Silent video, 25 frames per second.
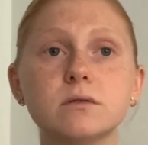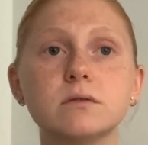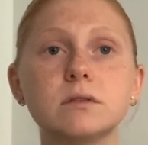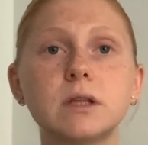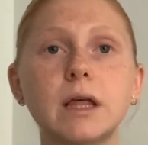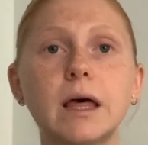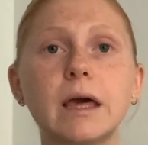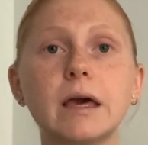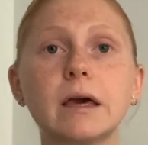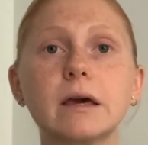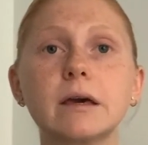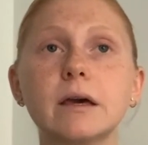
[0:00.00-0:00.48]

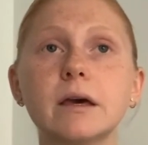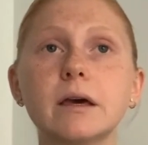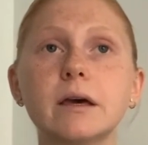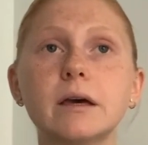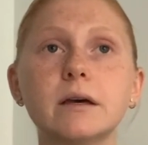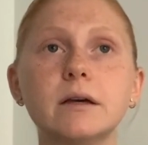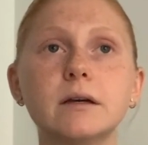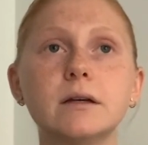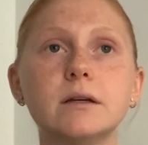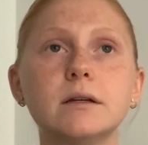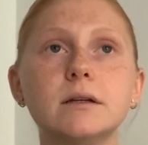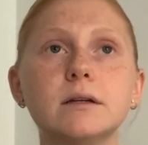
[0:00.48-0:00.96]
Like,
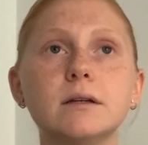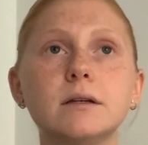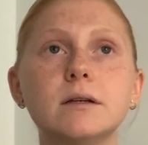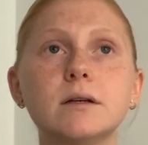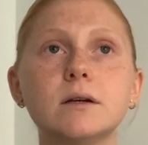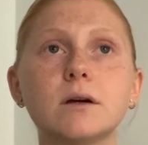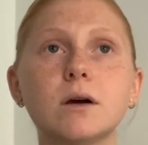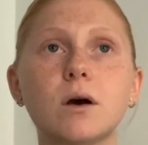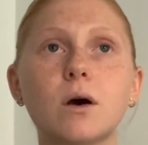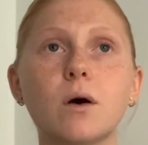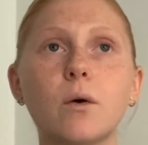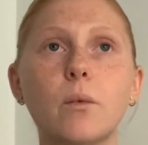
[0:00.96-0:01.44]

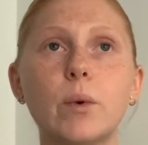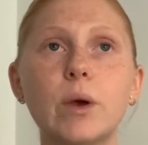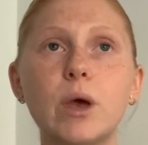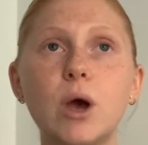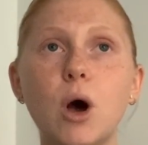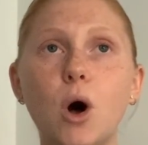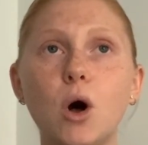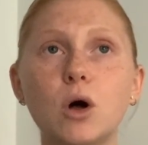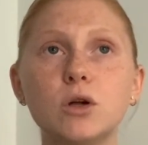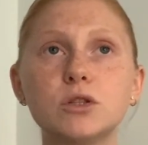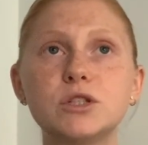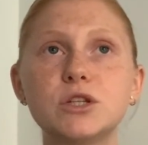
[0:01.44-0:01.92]
we
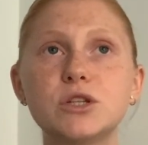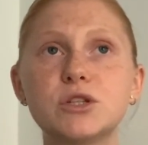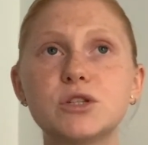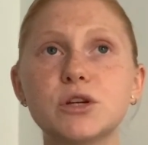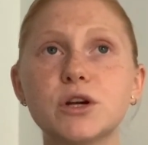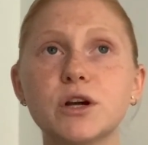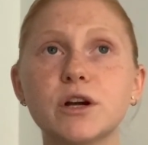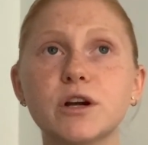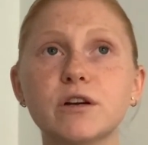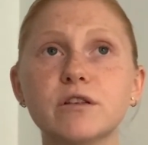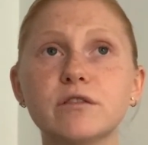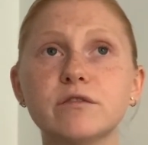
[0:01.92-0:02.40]
all
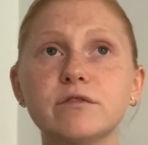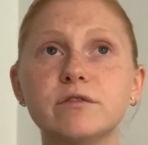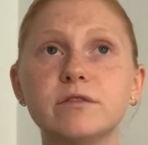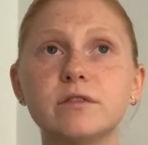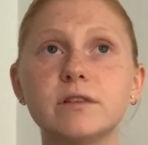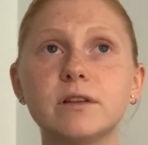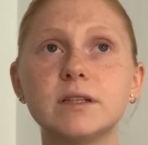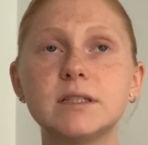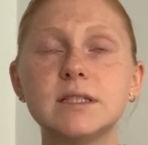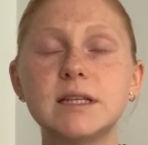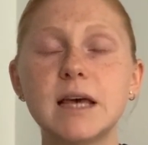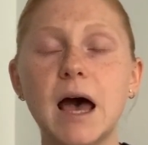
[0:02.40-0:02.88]
deserve
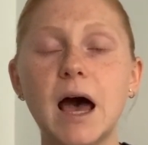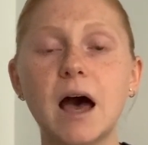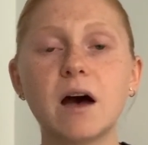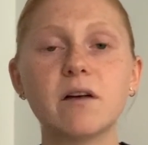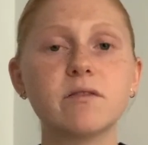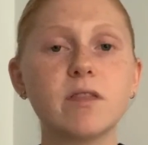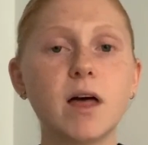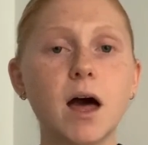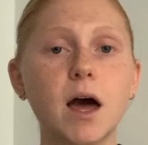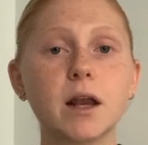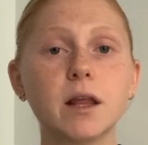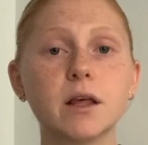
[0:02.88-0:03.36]
to
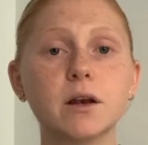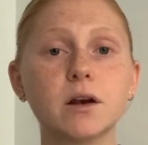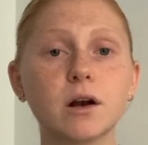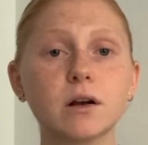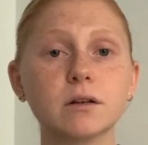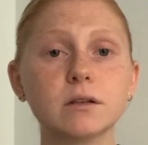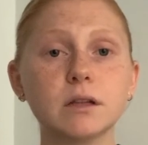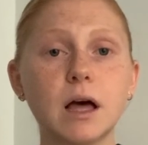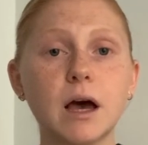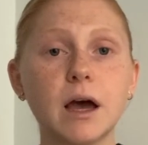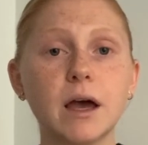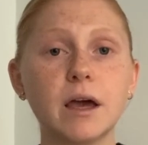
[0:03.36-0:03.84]
have that in
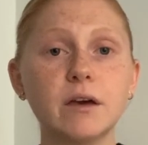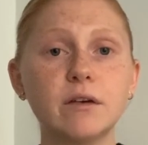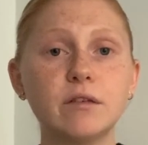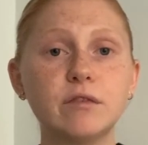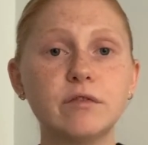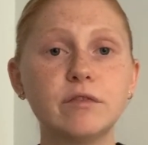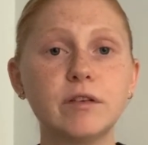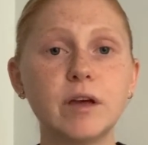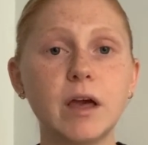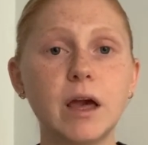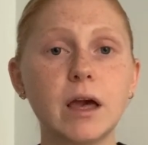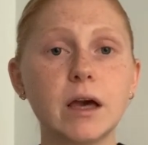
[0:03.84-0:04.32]
our life.
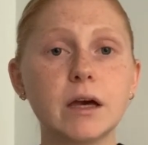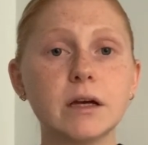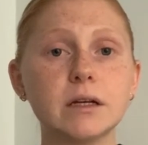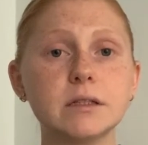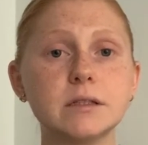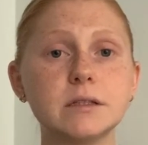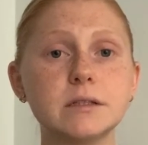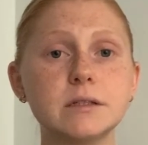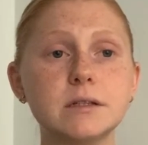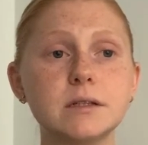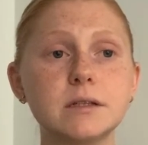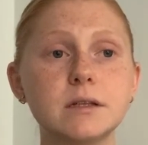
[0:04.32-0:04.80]

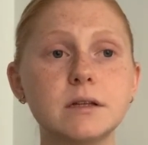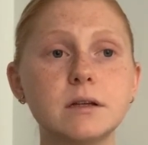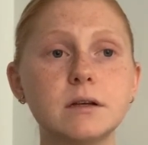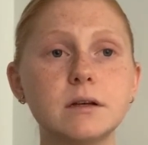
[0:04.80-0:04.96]
And